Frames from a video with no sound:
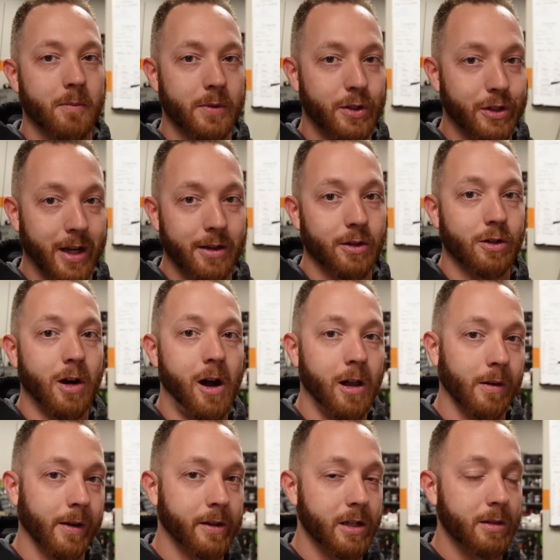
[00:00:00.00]
standard
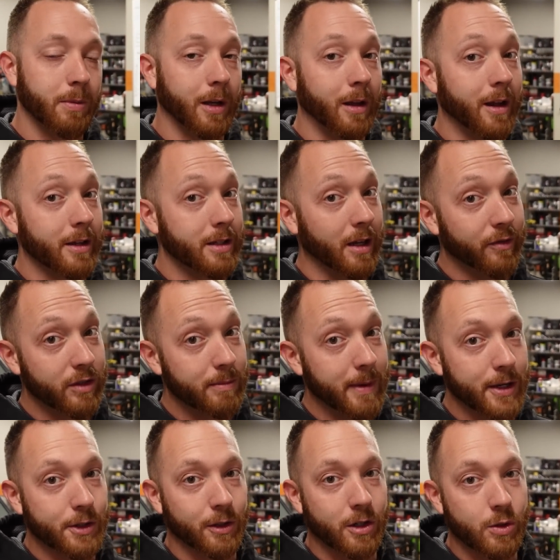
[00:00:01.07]
tolerances, but a lot of stuff is
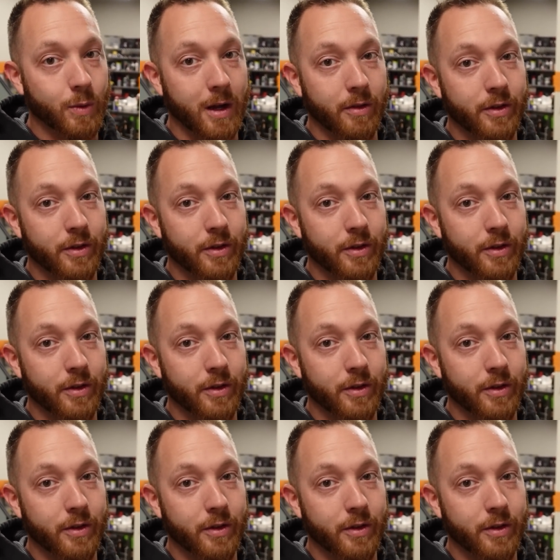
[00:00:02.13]
metric as well.